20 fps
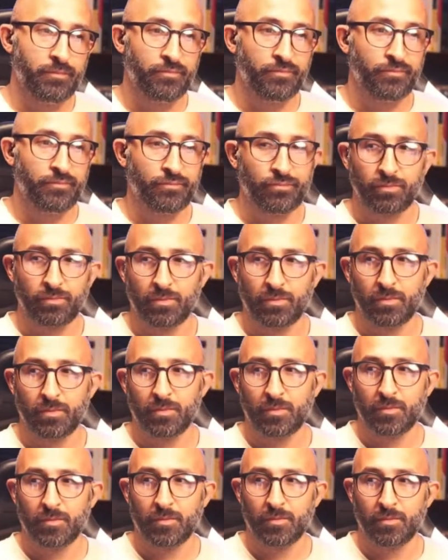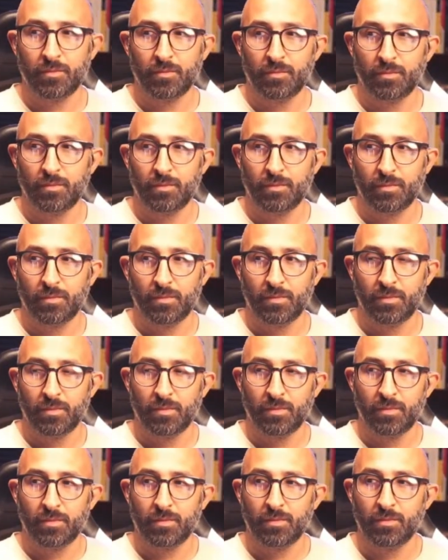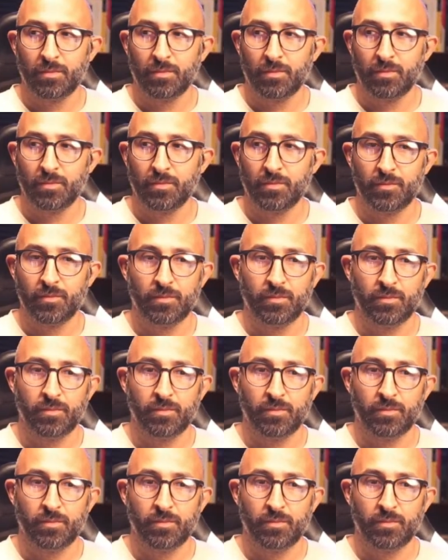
This person isn't speaking.